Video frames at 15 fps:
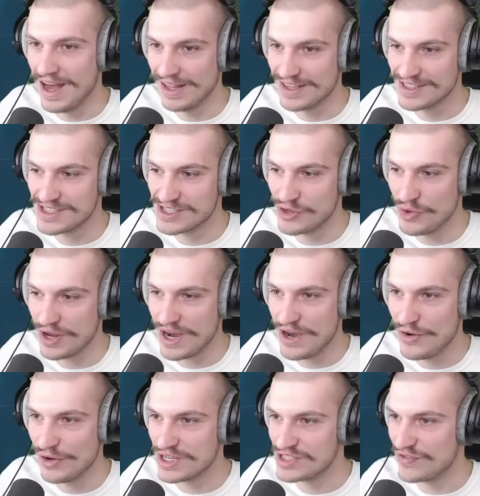This is the one I
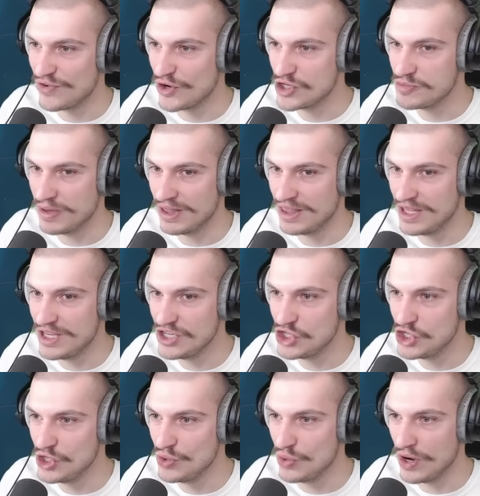noticed first, but these
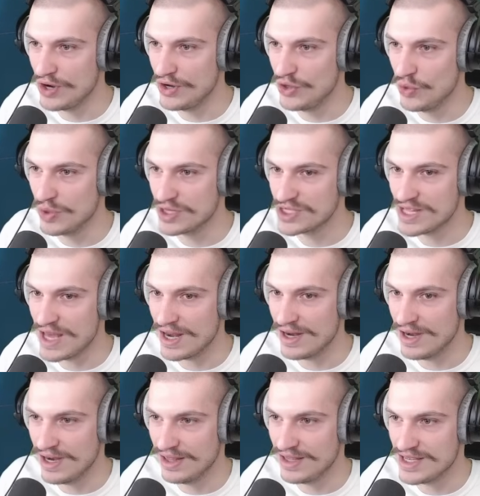two are new ones that
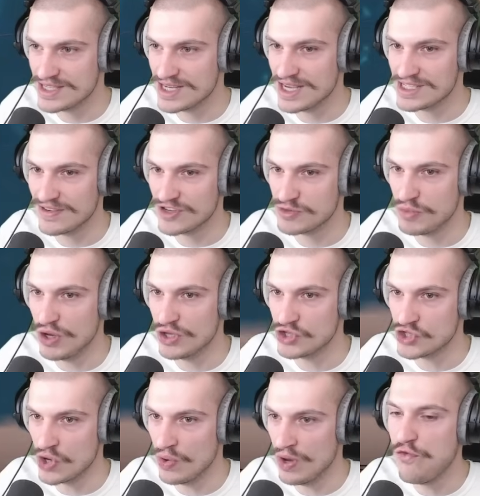these guys have spawned.
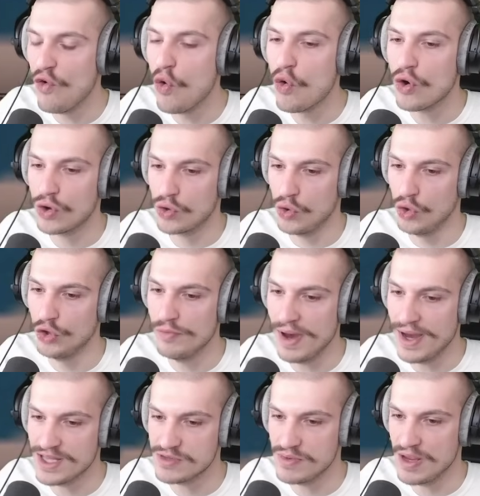So 4 gold
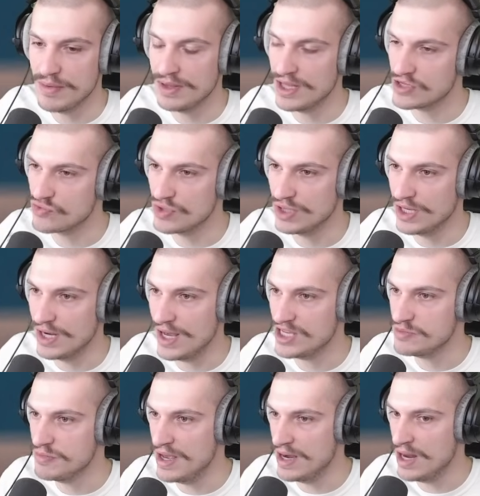mines, baby. That's really
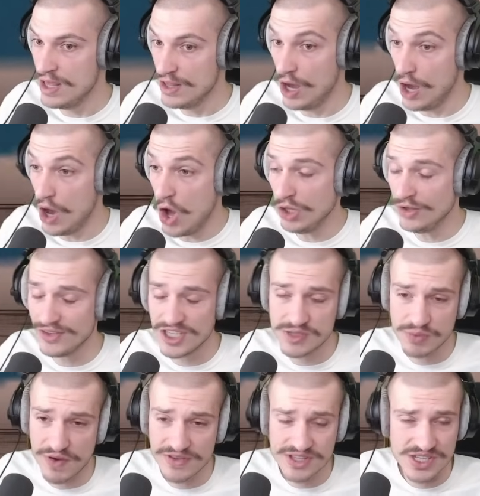nice, man. All of these
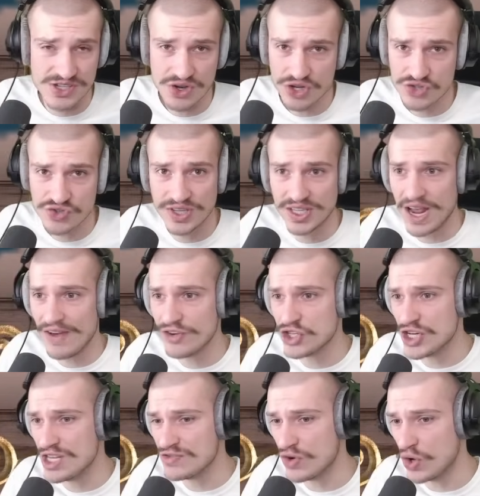provinces in Australia have a
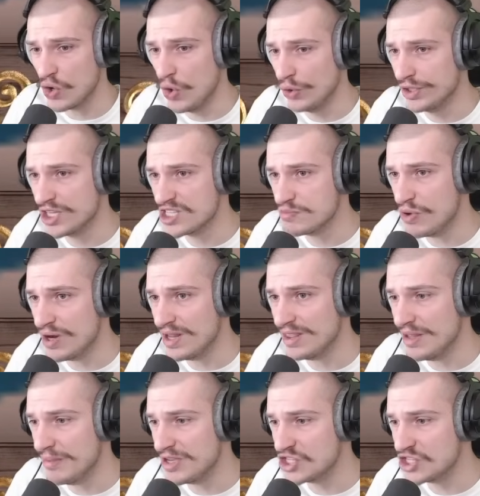chance for gold to spawn in them.